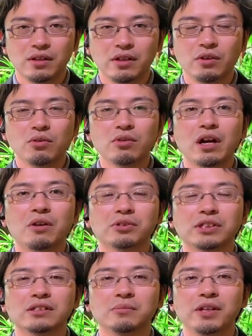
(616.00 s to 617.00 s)
any additional
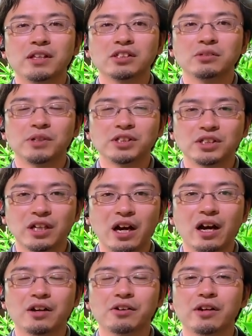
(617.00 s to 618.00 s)
questions or
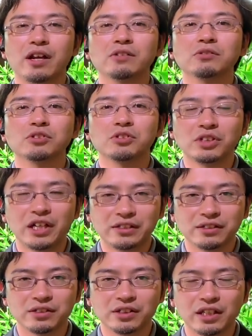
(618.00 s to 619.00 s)
comments
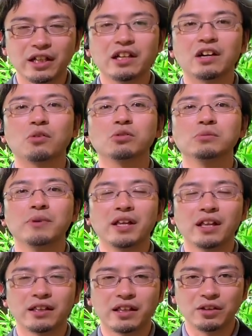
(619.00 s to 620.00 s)
regarding layout
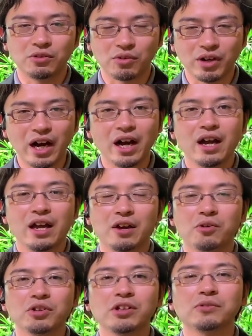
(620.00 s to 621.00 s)
materials, please feel
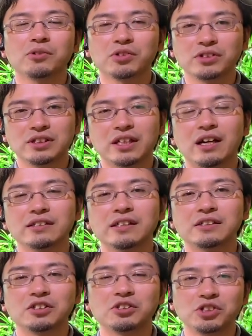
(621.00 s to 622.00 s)
free to write them
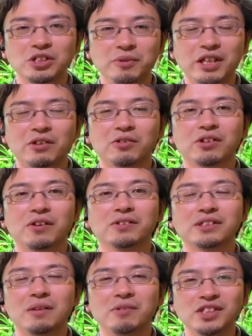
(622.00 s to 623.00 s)
in the comment
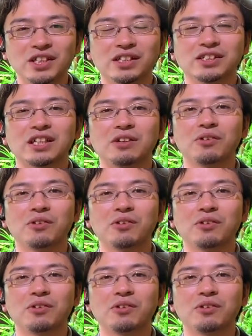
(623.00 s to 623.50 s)
section below.